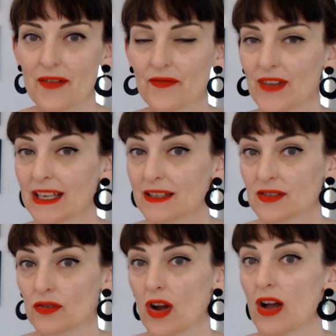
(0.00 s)
fingers
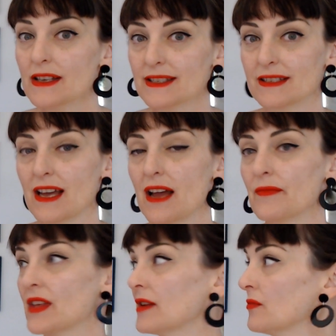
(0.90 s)
crossed
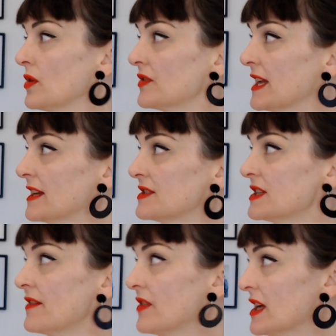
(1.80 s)
that what the
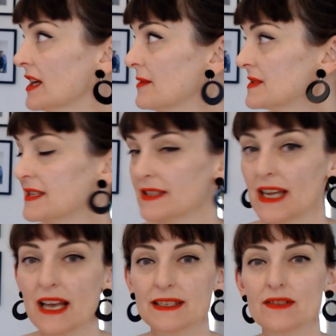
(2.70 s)
energy of the eclipses
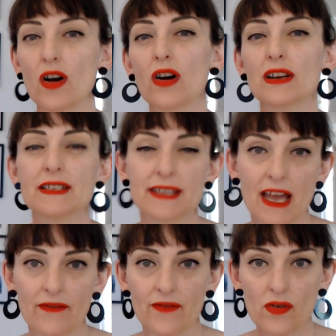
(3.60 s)
does is honors
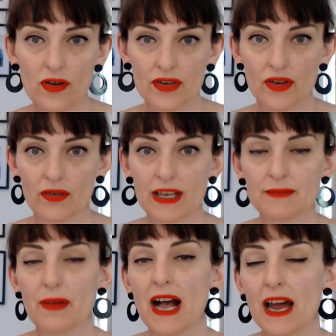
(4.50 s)
that for you as
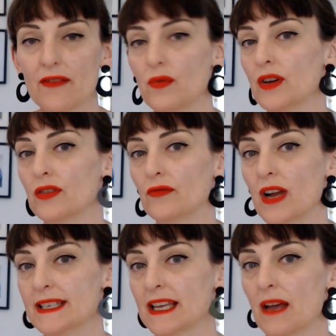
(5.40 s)
part of what you're
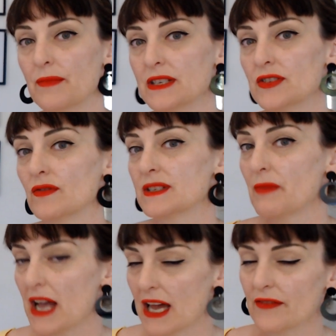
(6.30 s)
rising up into, as
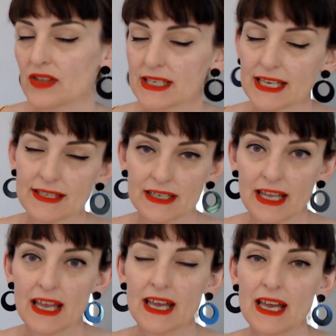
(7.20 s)
part of the
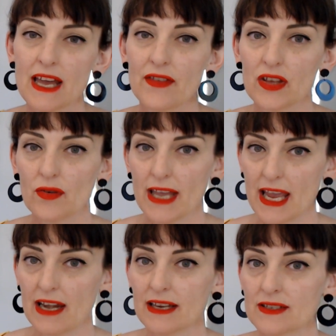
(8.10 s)
destiny that you're
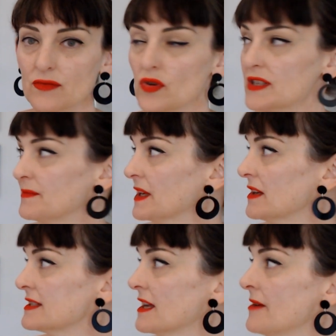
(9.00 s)
heading towards,
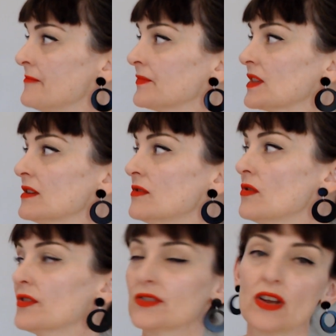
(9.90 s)
because the
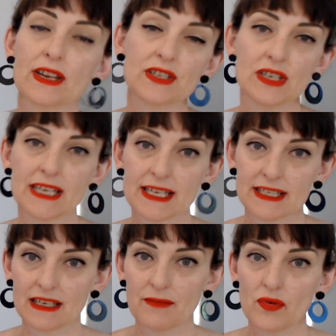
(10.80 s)
North Node is your
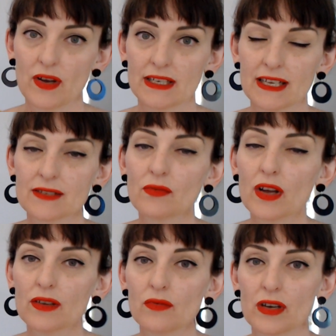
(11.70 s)
destiny point. It's
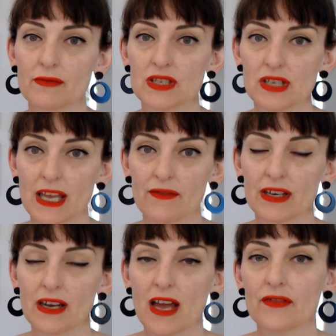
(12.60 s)
what you want to achieve
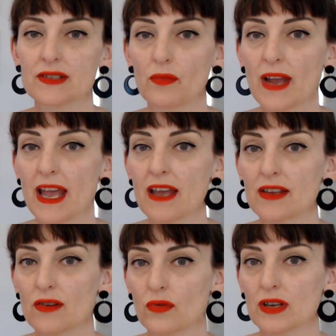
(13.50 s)
in life. It's where
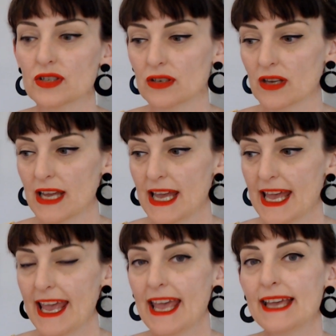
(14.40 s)
you want to
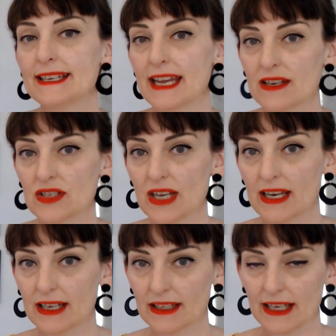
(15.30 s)
head
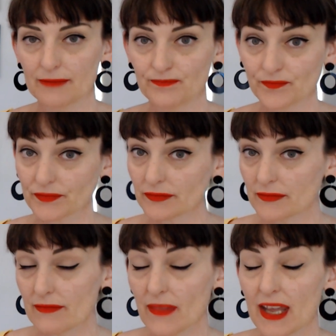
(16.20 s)
energetically
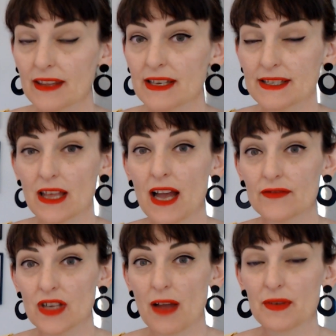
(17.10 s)
in this
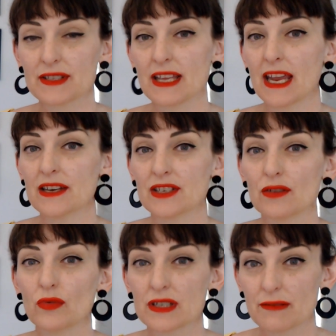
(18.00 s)
lifetime. It's the energy
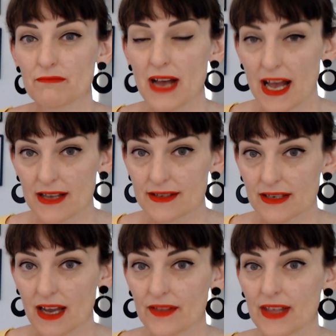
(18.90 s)
you want to
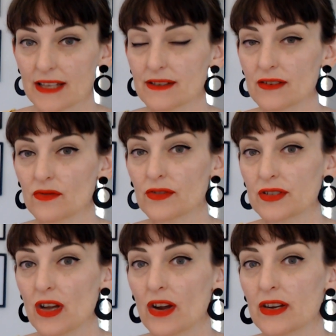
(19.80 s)
master. That's the North
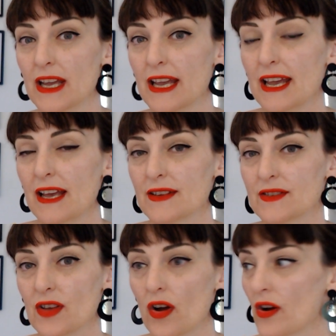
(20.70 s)
Node.
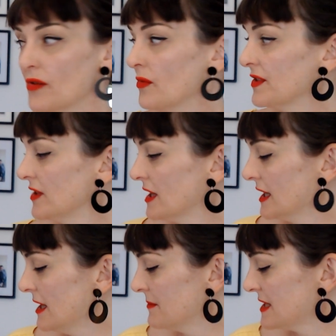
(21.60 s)
So with the
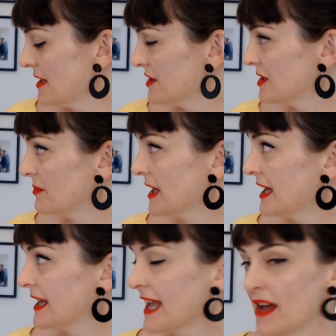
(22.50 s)
eclipse energy
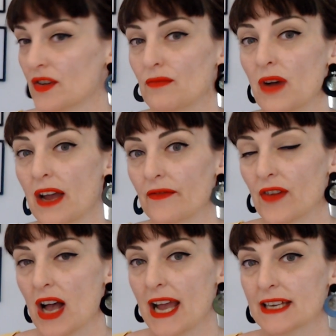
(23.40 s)
playing out, you might
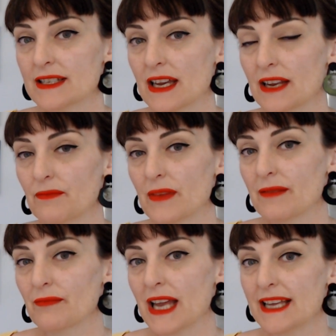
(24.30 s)
find that
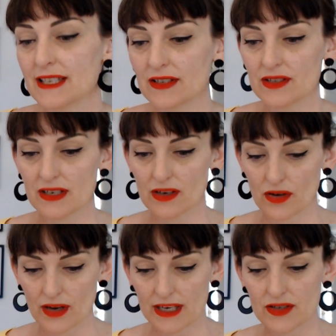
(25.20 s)
it plays in
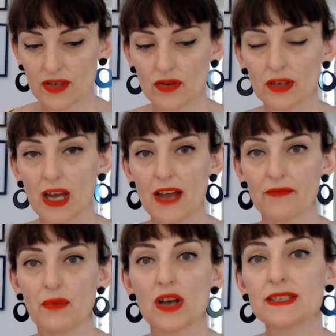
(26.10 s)
into your life
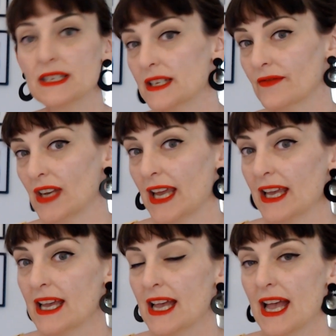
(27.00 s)
positively,
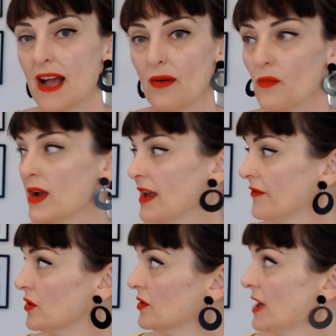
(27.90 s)

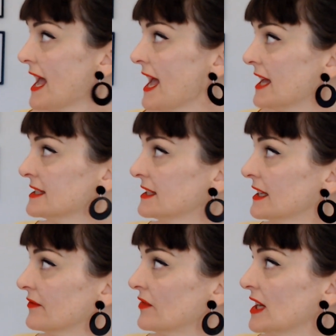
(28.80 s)
if you're
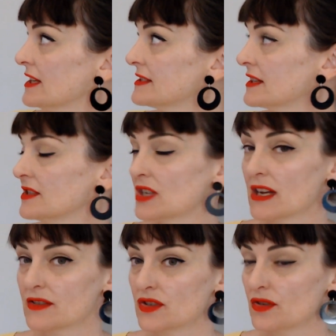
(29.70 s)
handling Venus
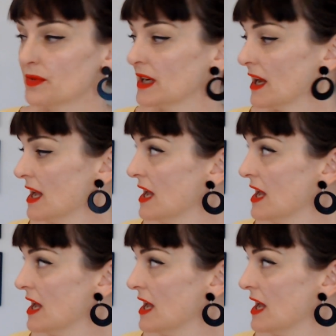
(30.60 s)
conjunct Jupiter,